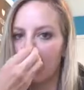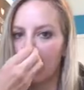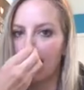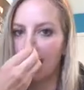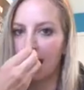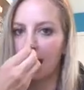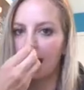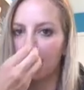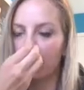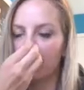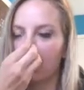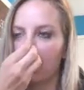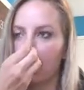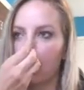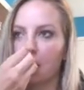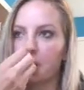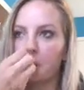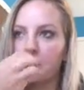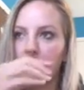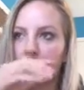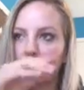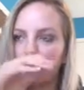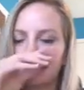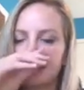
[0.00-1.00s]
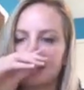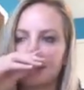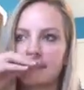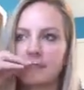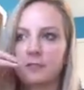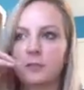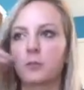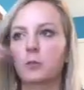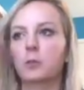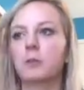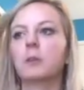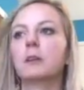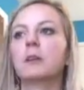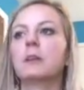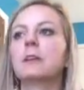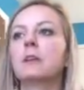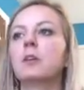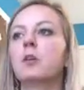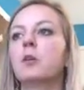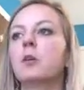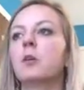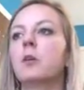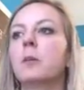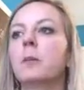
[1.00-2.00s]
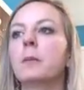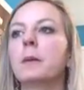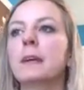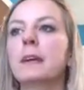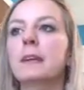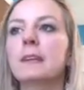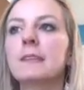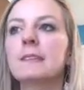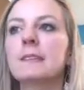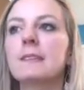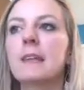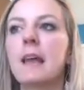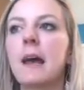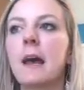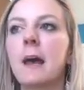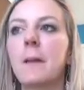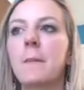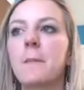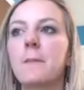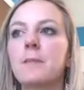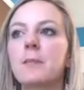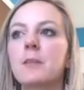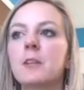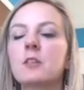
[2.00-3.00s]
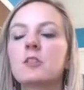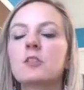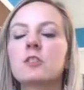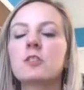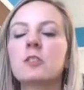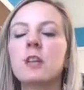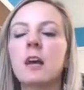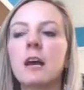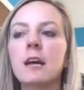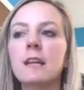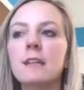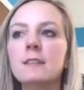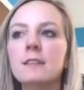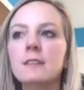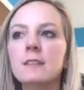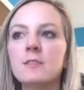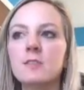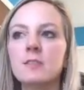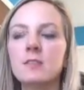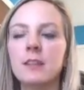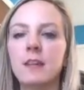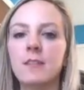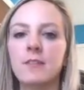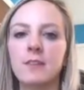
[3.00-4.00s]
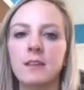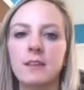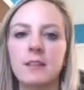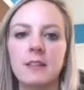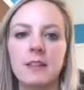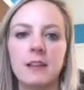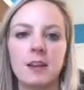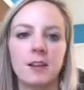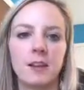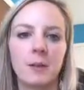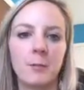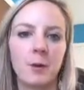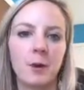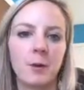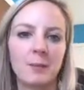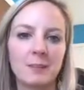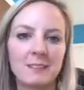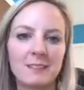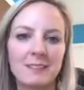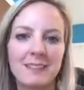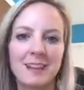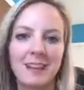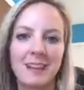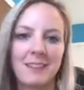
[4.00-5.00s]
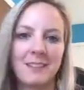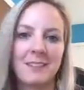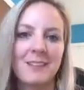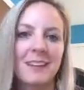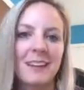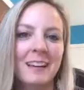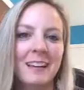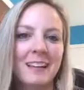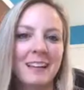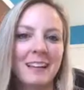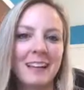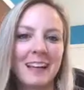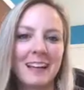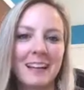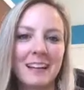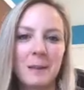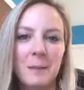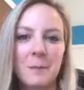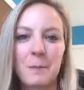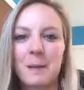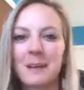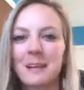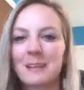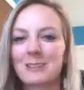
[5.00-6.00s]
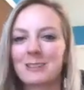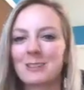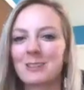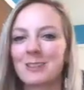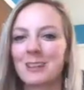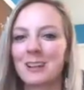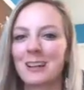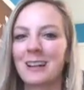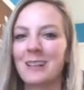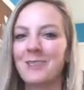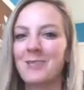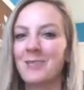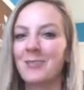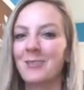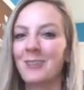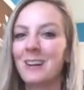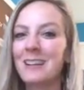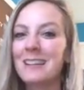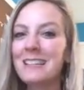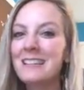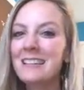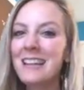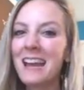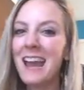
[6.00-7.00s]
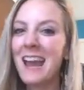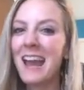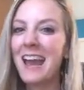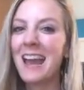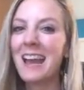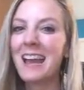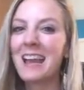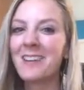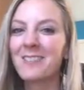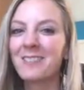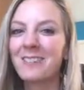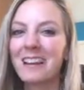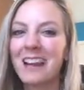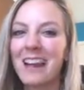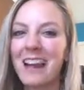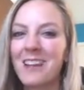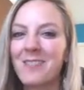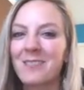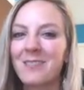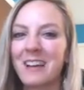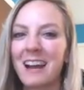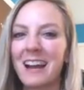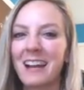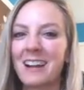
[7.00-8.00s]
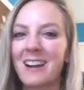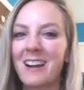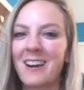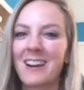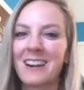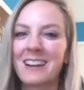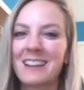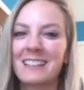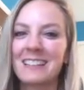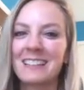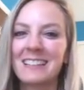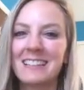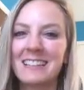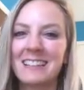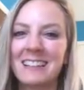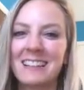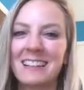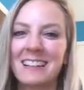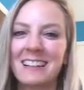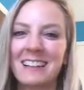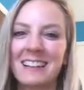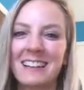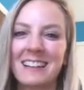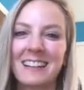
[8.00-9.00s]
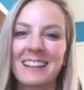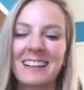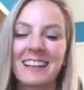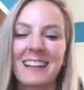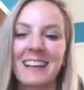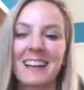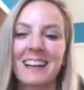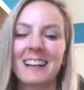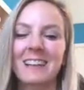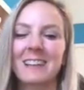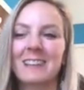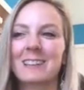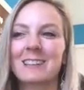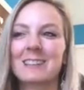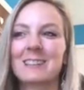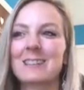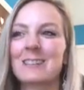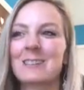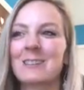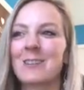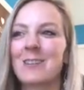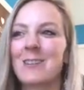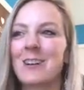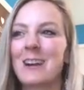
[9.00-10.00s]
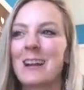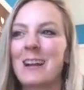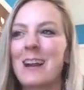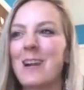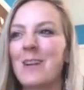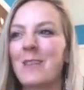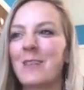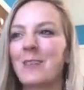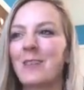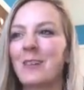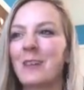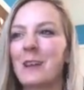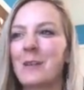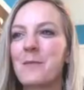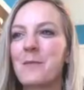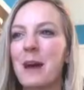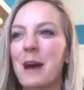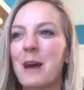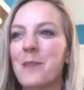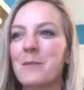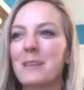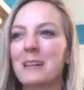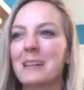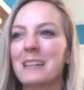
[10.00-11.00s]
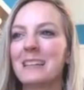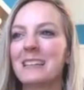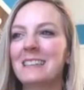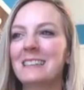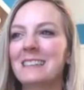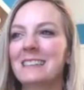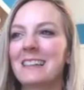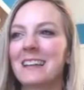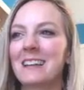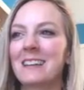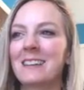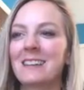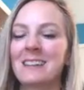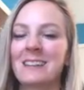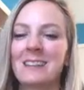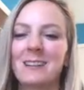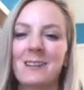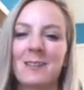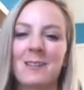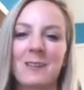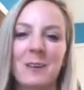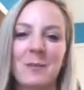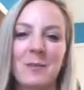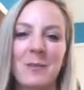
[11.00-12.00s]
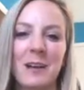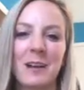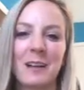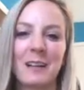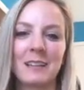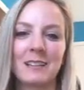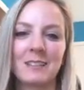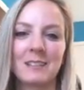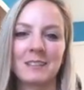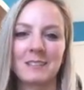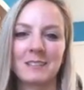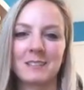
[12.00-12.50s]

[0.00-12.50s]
And the art magazines are really cool because there's tons of stuff in there, and I'm always kind of like picturing one day I'm gonna have my art in here and a little story hopefully about me. It's like, you know, one of my